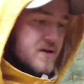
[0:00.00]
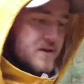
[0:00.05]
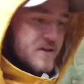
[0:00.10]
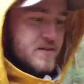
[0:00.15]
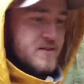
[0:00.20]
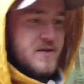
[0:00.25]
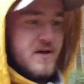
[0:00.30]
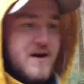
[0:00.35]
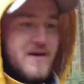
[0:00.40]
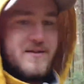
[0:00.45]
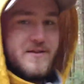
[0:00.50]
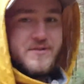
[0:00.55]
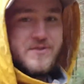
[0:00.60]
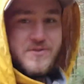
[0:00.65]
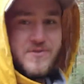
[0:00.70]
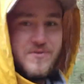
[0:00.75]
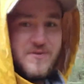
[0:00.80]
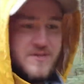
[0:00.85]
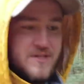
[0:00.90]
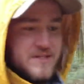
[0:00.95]
The Highlands
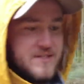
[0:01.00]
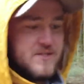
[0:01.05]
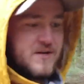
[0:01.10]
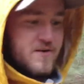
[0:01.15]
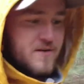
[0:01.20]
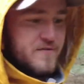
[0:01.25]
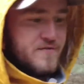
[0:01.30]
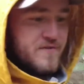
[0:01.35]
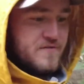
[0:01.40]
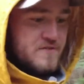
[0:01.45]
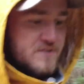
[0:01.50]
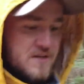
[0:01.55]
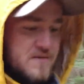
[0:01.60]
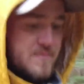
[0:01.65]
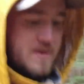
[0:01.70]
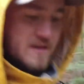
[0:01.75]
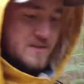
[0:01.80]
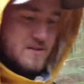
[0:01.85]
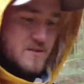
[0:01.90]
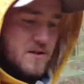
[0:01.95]
are only 10 or 15
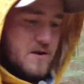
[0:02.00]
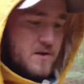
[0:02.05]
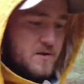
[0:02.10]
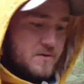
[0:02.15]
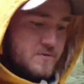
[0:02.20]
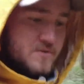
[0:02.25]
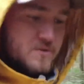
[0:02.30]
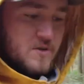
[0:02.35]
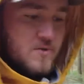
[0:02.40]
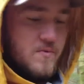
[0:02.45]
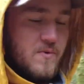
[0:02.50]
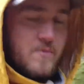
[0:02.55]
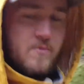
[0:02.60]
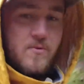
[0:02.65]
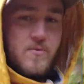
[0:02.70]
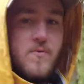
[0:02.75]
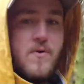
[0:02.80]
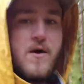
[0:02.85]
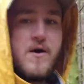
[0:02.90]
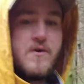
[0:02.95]
miles long, so we will
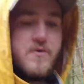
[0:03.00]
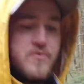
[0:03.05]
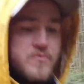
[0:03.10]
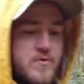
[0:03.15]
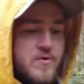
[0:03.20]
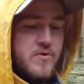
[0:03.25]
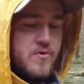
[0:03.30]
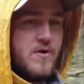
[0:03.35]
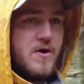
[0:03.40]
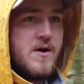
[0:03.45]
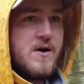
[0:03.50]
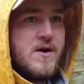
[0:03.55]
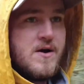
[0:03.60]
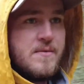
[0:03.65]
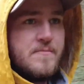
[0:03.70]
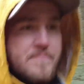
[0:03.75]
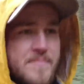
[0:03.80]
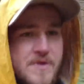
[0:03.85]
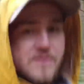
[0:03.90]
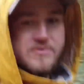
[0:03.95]
walk through
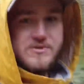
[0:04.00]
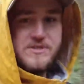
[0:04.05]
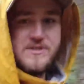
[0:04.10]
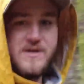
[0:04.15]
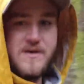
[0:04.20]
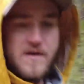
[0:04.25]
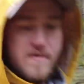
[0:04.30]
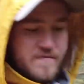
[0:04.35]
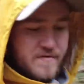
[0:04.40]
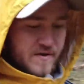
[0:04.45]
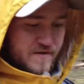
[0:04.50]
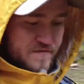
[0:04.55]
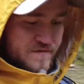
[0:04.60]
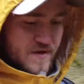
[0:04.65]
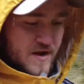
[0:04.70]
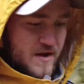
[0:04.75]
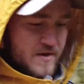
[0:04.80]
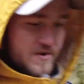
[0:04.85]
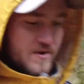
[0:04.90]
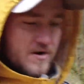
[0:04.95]
most of, if
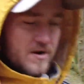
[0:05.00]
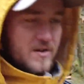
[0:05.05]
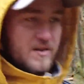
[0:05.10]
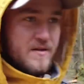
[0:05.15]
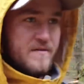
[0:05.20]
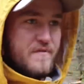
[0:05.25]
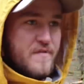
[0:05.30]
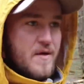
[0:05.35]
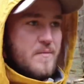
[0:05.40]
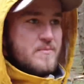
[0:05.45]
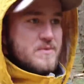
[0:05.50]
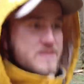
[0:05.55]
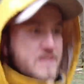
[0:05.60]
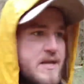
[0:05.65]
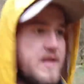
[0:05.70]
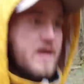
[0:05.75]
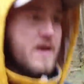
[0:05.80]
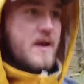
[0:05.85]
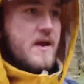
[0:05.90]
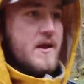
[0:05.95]
not all of them
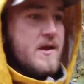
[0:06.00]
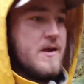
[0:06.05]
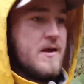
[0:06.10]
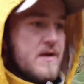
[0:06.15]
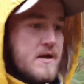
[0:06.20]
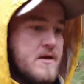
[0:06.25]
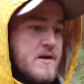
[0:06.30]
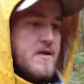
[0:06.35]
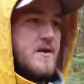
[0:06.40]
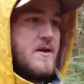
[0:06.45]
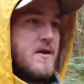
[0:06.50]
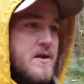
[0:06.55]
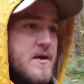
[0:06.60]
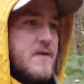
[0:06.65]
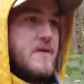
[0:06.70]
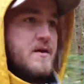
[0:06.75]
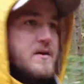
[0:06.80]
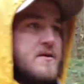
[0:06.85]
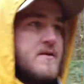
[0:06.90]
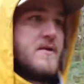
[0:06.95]
today.
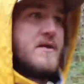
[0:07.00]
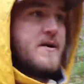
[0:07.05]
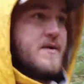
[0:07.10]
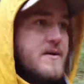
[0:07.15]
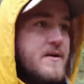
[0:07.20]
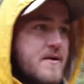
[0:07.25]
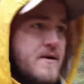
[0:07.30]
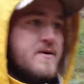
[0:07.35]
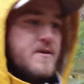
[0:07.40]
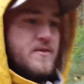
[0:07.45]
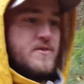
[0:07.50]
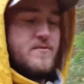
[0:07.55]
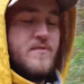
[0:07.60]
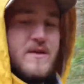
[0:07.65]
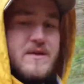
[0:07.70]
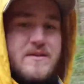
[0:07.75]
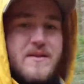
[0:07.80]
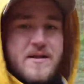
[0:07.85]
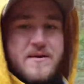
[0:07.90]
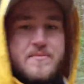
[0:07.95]
And the
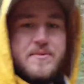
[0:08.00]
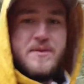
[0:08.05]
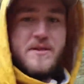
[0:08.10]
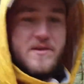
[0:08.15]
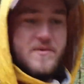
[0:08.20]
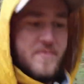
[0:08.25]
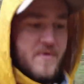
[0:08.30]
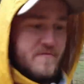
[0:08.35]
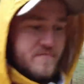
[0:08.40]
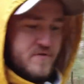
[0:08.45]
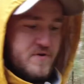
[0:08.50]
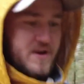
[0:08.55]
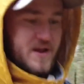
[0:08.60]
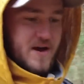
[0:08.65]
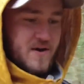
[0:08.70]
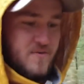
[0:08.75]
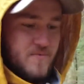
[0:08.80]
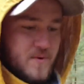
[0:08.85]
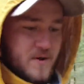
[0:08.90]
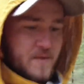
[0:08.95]
rain let up a little bit for
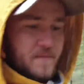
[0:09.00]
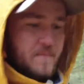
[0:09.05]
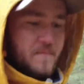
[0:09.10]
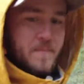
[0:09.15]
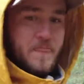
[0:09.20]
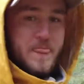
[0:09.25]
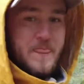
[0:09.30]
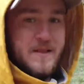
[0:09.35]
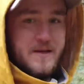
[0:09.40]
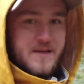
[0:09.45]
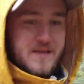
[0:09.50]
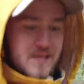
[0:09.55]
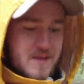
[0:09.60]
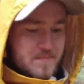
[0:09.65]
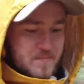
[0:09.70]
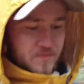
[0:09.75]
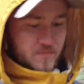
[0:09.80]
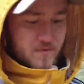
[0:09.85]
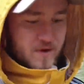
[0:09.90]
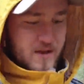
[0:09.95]
now, but I'm going to keep
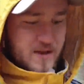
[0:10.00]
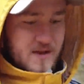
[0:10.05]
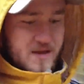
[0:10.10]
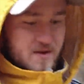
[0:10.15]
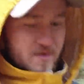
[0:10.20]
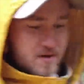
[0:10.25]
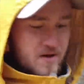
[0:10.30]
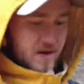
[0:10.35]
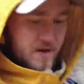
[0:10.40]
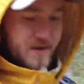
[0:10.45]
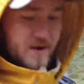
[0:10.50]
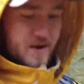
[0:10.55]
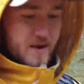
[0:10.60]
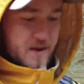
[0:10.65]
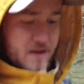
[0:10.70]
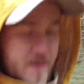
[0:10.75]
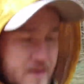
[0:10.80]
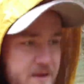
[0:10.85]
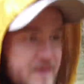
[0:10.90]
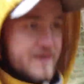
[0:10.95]
the rain gear on
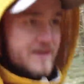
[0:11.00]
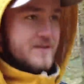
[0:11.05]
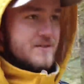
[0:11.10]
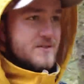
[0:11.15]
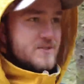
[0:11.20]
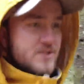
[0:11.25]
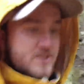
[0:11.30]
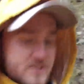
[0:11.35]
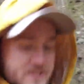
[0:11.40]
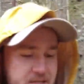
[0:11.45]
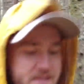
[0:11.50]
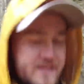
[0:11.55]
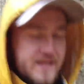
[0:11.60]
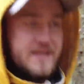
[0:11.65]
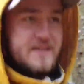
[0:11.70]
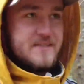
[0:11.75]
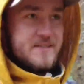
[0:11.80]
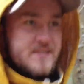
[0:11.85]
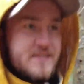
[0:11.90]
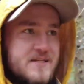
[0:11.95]
just in
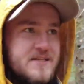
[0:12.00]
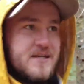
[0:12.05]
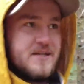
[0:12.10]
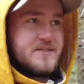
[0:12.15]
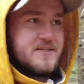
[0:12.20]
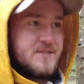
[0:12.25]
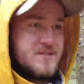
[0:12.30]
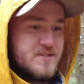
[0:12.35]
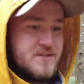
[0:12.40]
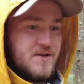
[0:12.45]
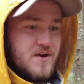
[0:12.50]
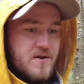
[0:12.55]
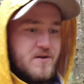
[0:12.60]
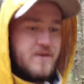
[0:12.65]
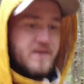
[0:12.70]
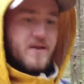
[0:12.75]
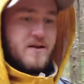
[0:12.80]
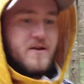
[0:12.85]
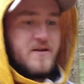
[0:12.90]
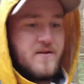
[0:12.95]
case it decides to start
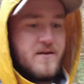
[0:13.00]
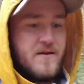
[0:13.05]
again.